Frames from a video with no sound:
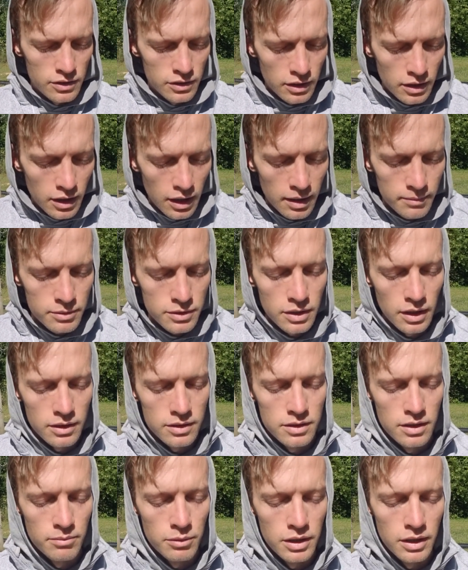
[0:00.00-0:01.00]
cup starts
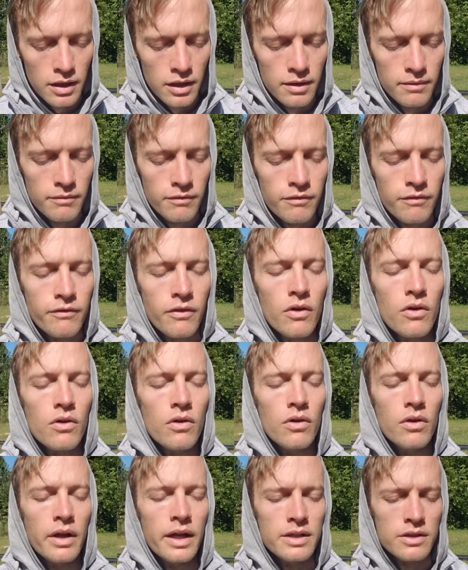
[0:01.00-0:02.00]
to become
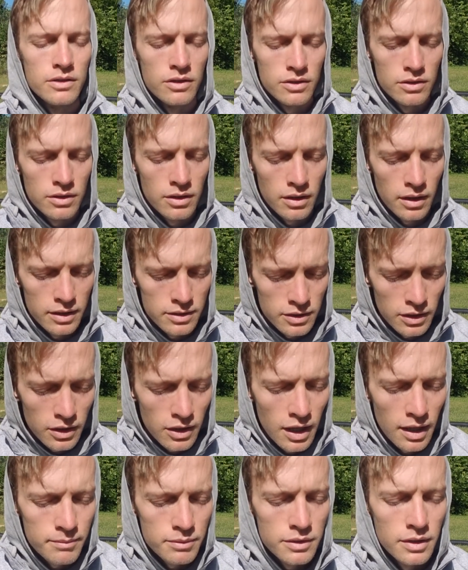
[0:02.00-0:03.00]
full, as your
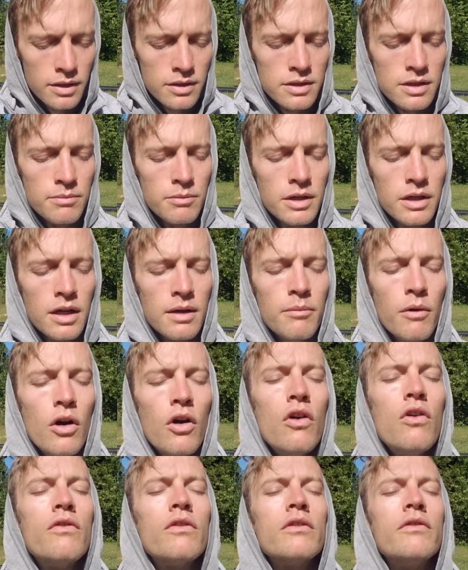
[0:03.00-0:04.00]
cup starts to become
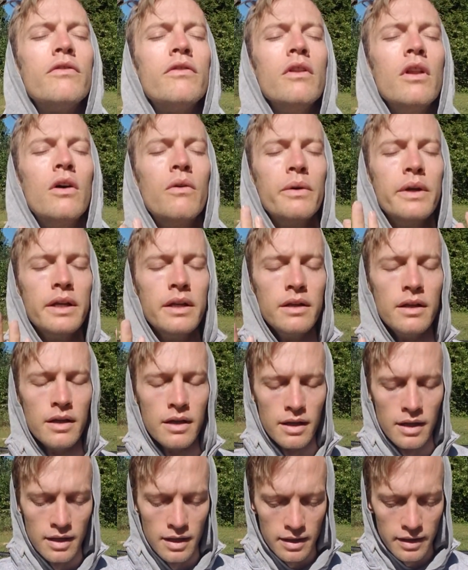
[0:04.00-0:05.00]
overflowing,
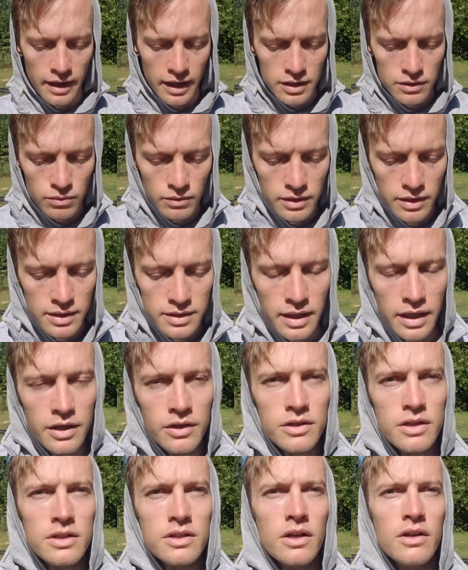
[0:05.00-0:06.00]
that's when this
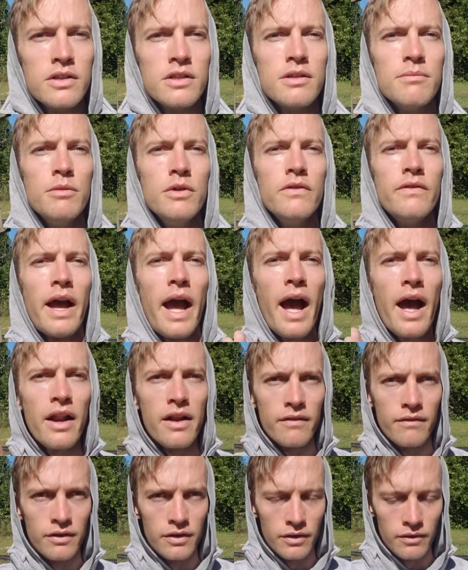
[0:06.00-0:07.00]
energy starts to move out
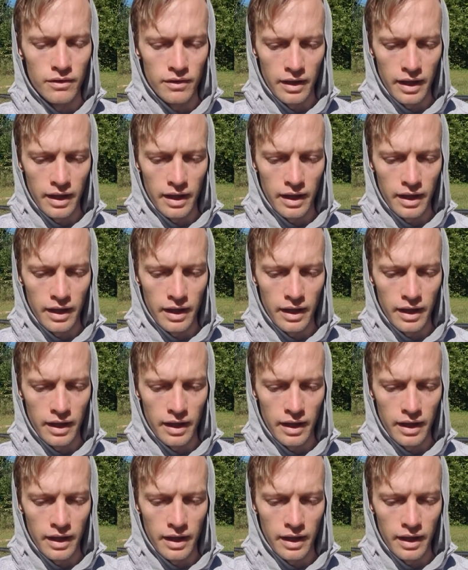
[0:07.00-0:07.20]
of you.